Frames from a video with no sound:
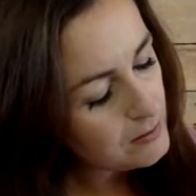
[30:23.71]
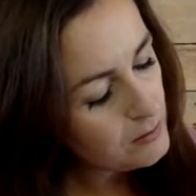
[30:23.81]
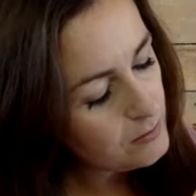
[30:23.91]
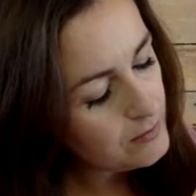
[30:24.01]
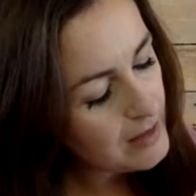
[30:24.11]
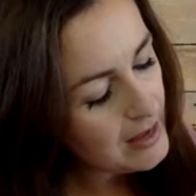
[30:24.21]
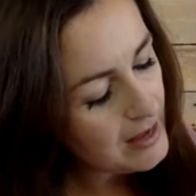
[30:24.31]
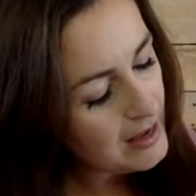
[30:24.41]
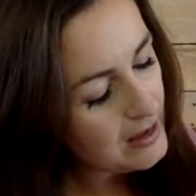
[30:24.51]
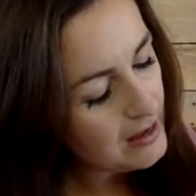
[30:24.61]
Oh,
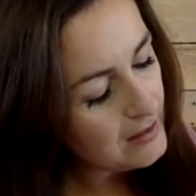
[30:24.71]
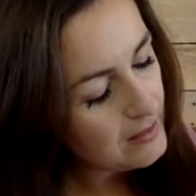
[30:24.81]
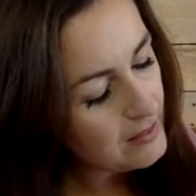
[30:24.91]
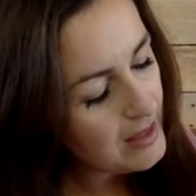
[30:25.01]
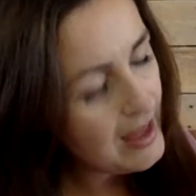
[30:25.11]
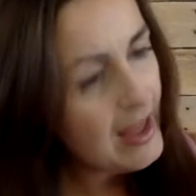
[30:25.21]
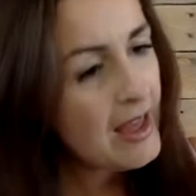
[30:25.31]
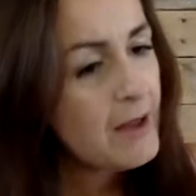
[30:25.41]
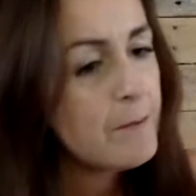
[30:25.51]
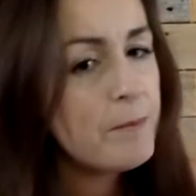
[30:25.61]
there and
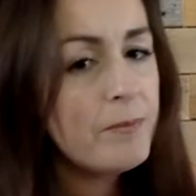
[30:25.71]
there.